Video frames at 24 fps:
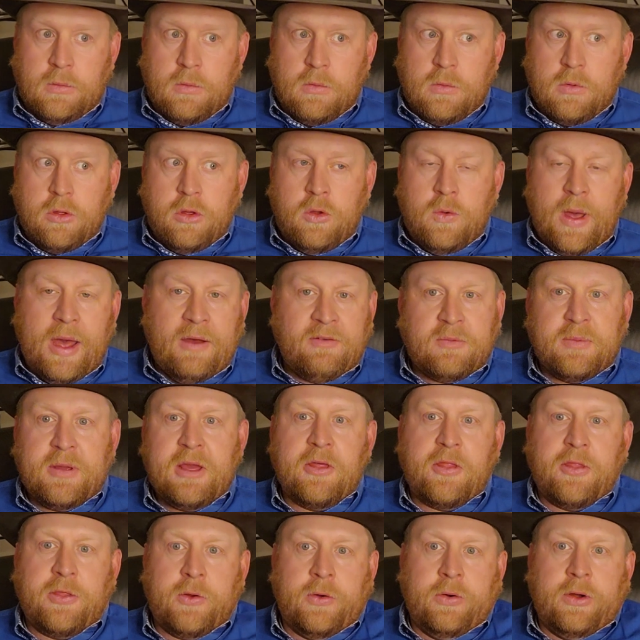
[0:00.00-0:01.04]
you have to be a
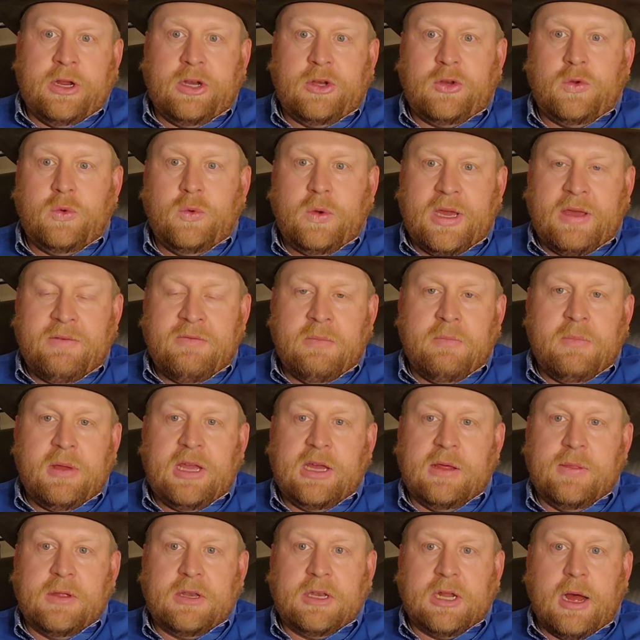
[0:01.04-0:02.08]
30 to even be
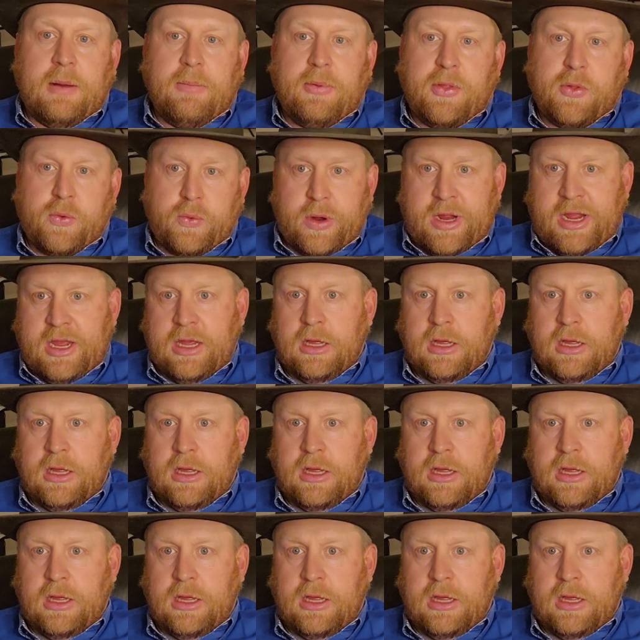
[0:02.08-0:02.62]
in the top 3.